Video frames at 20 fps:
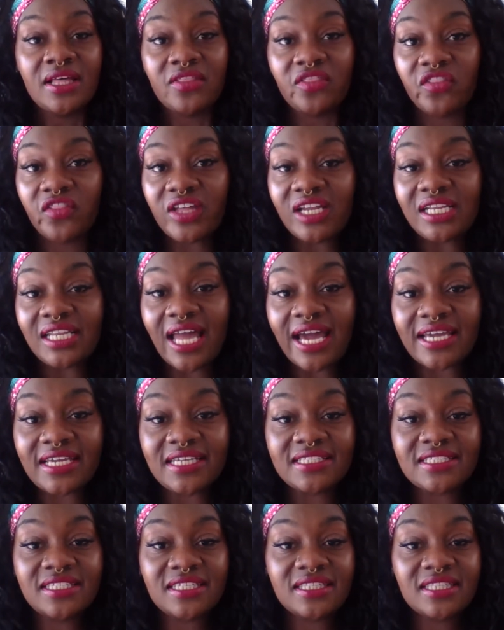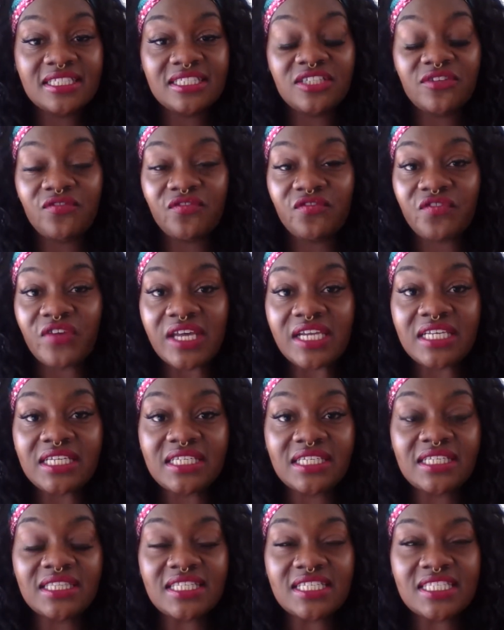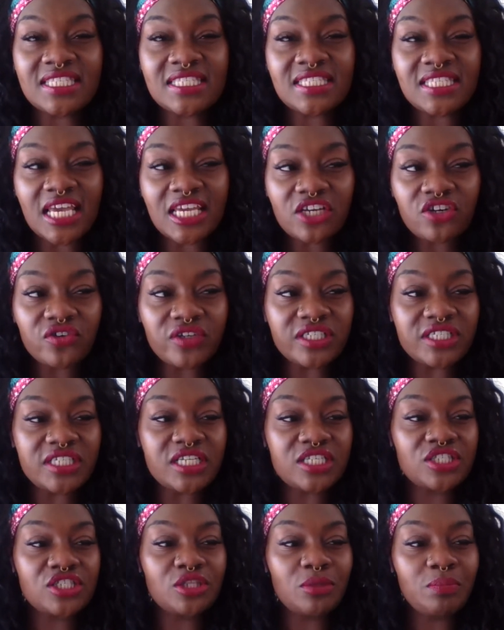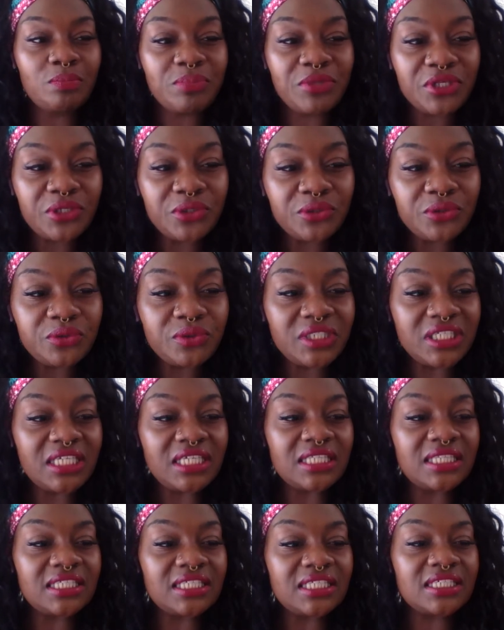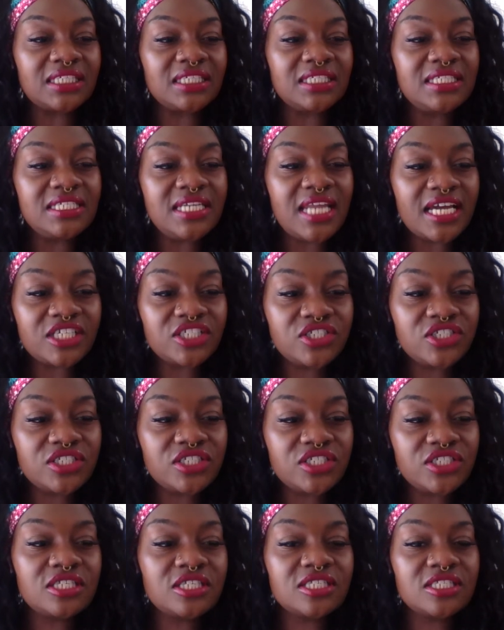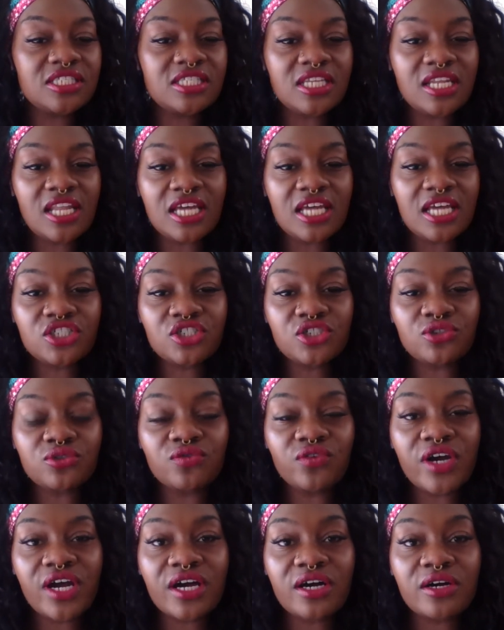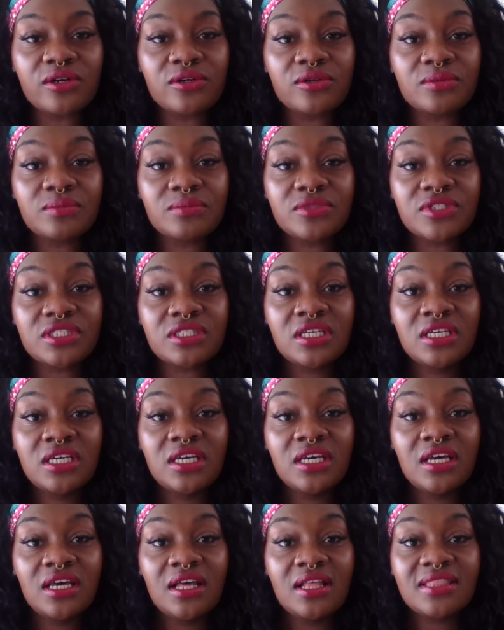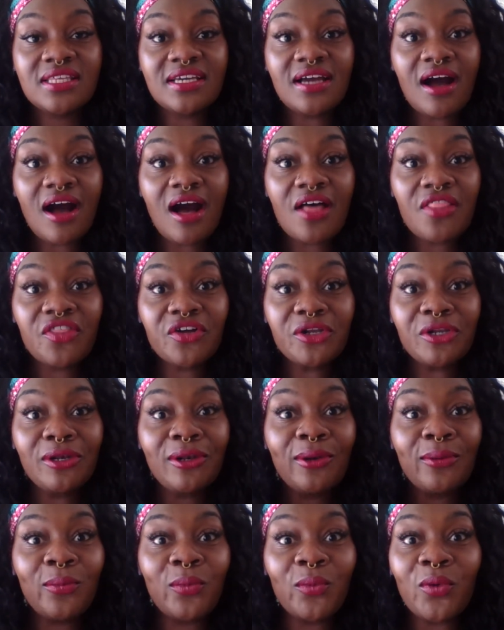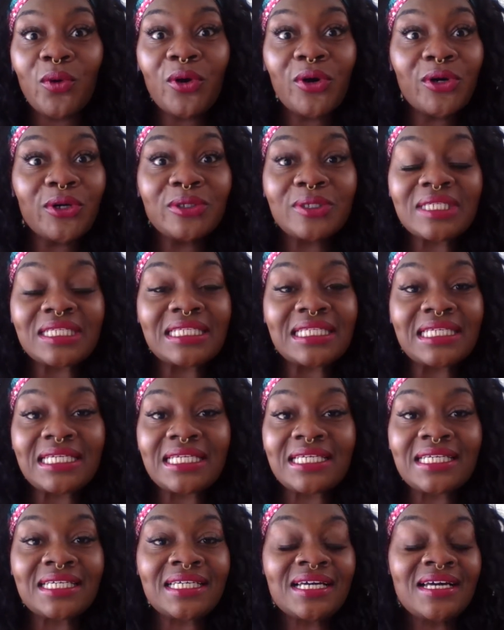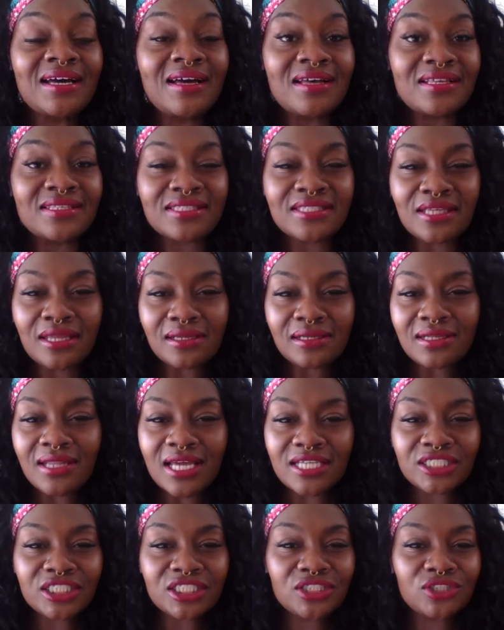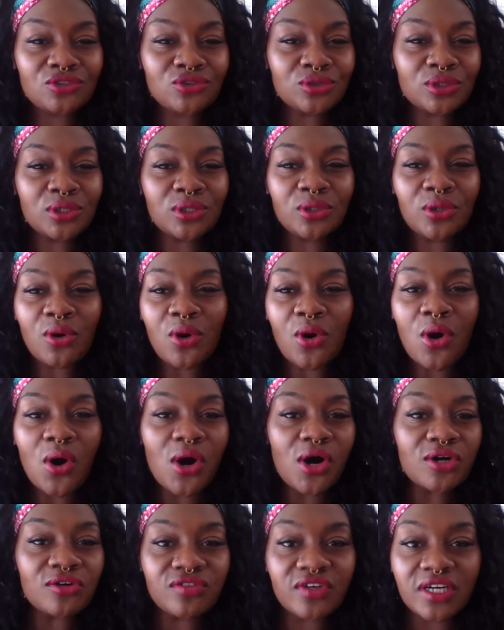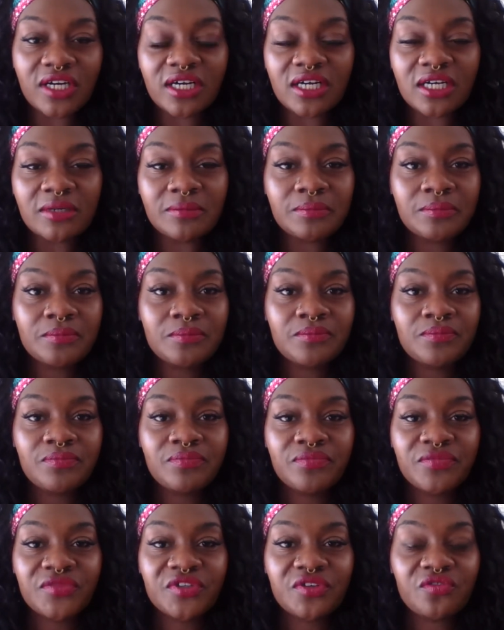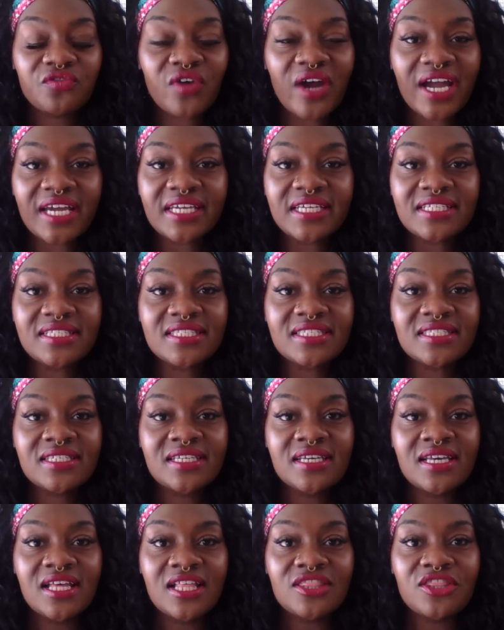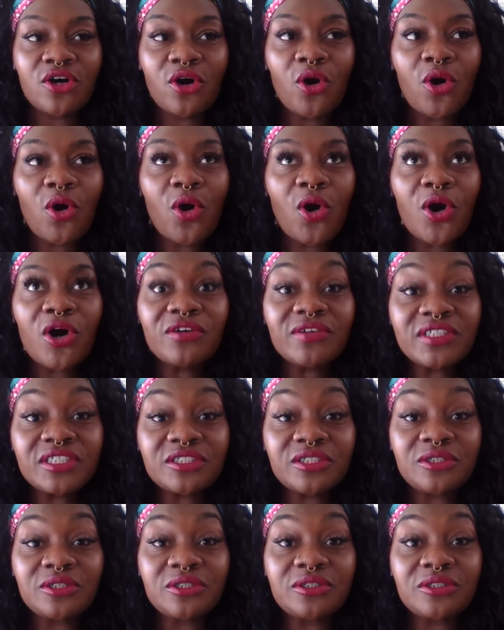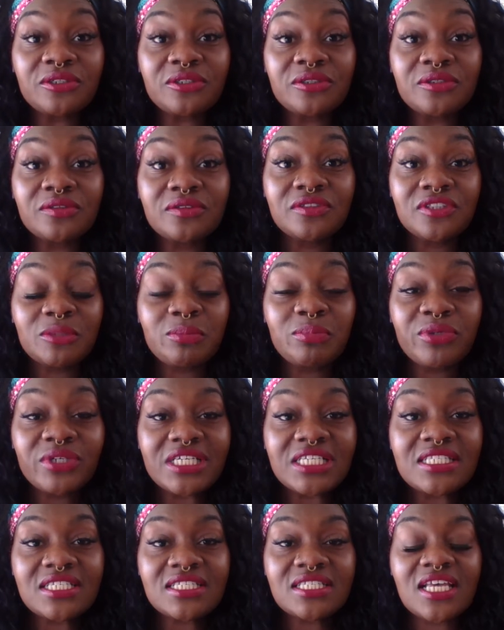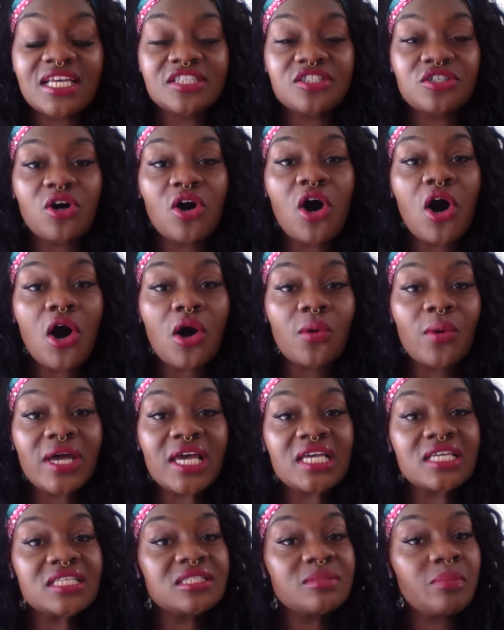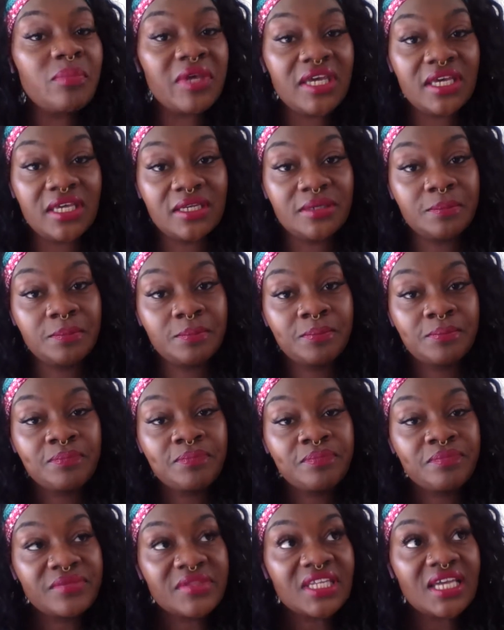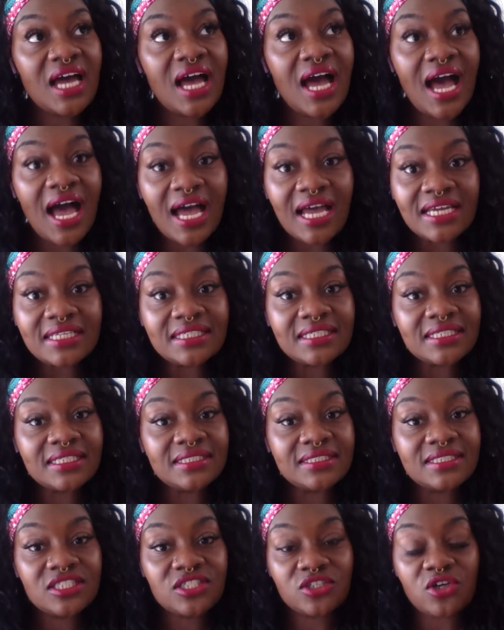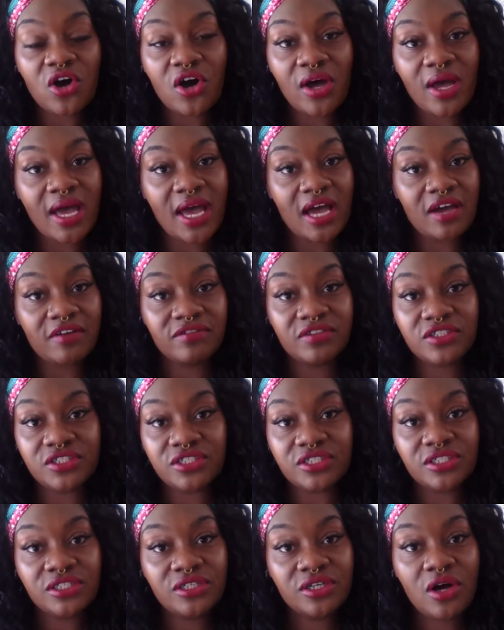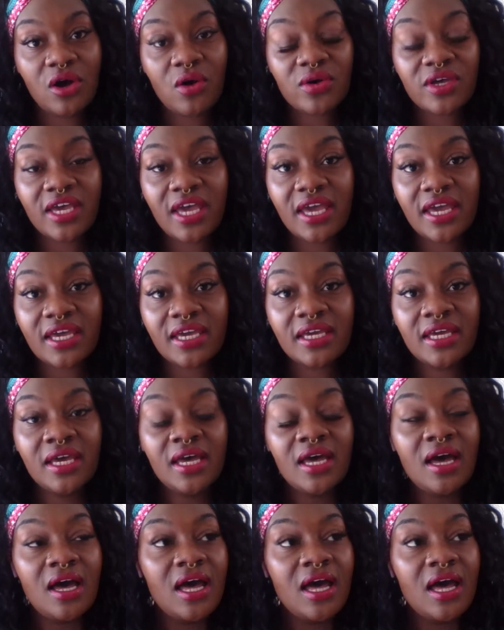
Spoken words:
The light, the divinity, the sacredness, the beauty, the connection to the celestial realms, the otherworldly celestial aura, right? The oracle, the the Priestess has always been highly sought after, okay?